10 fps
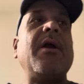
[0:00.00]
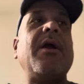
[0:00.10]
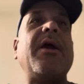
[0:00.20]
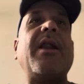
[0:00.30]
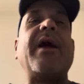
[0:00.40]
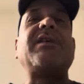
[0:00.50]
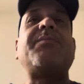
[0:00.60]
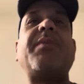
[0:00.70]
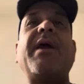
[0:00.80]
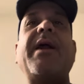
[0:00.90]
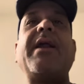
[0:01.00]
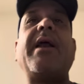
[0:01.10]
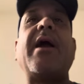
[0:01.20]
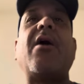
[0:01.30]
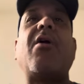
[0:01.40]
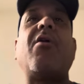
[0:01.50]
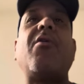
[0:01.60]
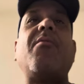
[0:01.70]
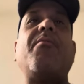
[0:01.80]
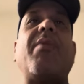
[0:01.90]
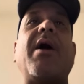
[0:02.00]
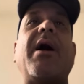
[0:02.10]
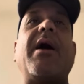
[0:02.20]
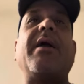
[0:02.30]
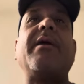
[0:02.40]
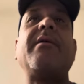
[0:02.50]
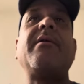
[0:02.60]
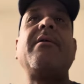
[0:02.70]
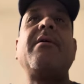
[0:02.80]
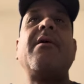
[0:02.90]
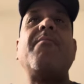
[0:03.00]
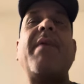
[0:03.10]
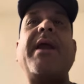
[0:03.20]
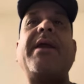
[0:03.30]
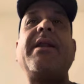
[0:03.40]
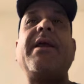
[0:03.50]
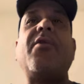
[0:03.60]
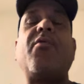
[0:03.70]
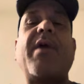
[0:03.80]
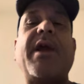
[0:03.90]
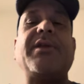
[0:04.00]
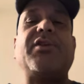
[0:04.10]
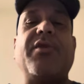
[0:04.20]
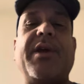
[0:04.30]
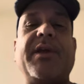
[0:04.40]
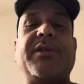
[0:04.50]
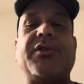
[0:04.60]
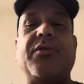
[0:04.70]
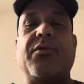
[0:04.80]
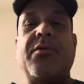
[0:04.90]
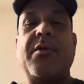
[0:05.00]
And I explained how by making it a racial issue,